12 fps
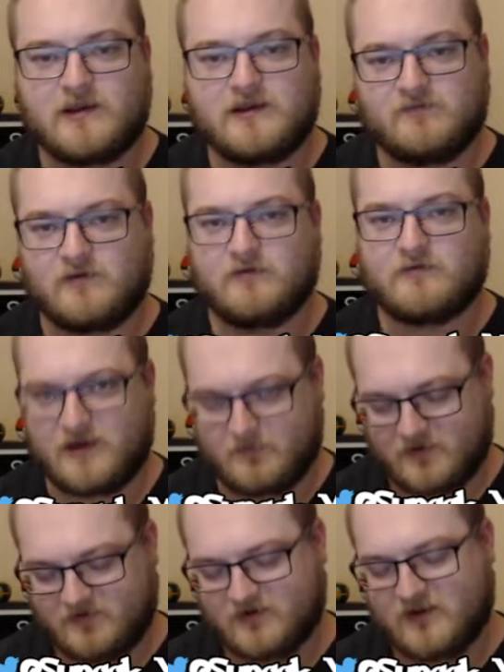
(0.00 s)
Leaf Green
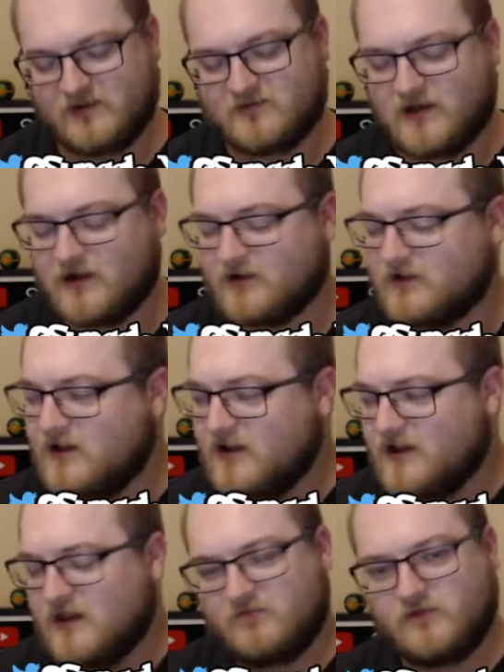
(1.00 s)
Randomizer Nuzlocke.
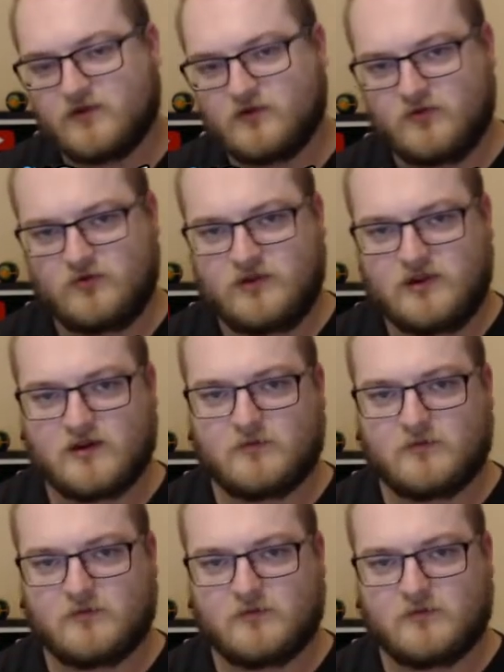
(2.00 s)
If you're new here,